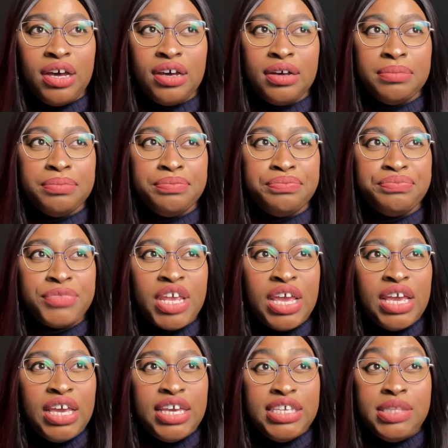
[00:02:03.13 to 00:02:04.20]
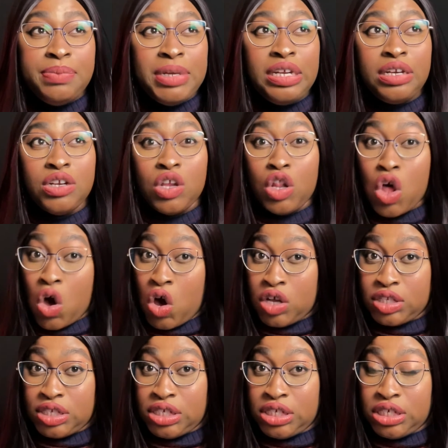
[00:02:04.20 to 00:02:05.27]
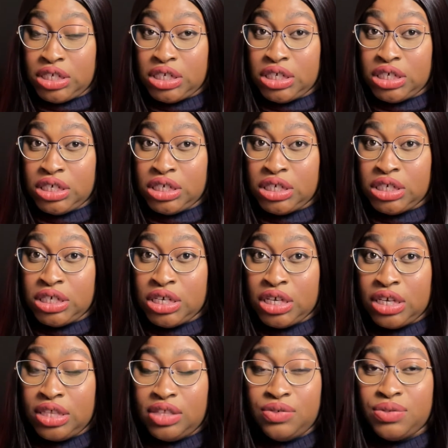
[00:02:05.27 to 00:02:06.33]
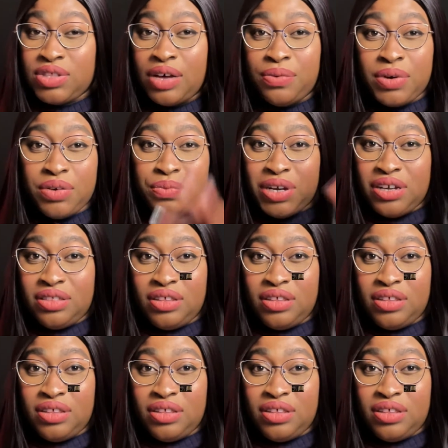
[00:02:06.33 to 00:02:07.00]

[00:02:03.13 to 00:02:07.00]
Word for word: Um, he's been in a lot. There was that one where